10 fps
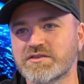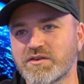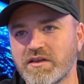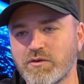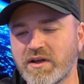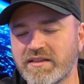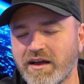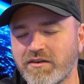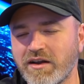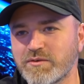thing went
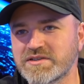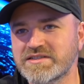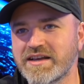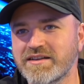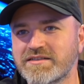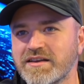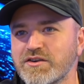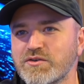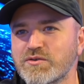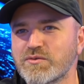down, I was saying to
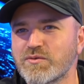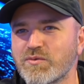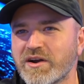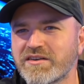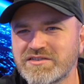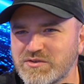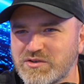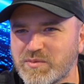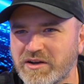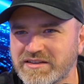you, "Where's
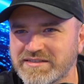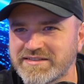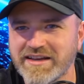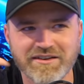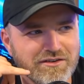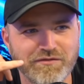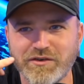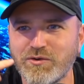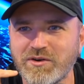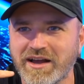YouTube on this? Get on the
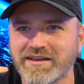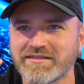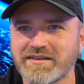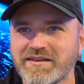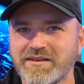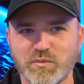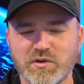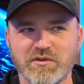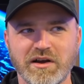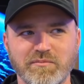phone, guys. Mm-hmm.
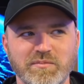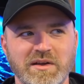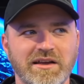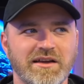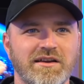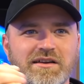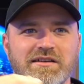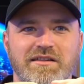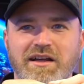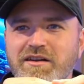You got
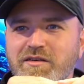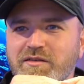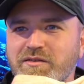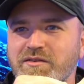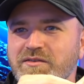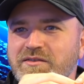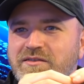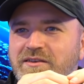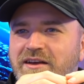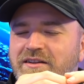a lot YouTube of gaming.
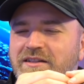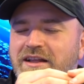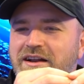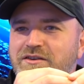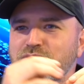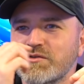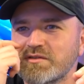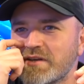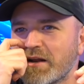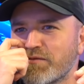You got a lot.
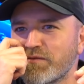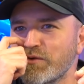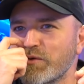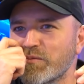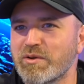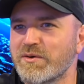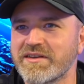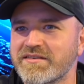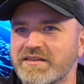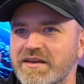Google's got a few
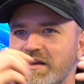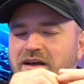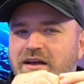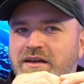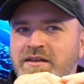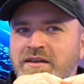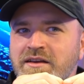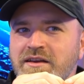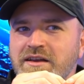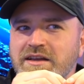employees, eh, uh,
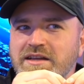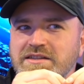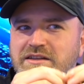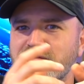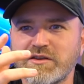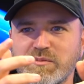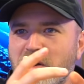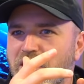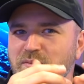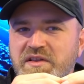different
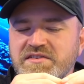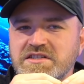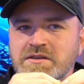departments.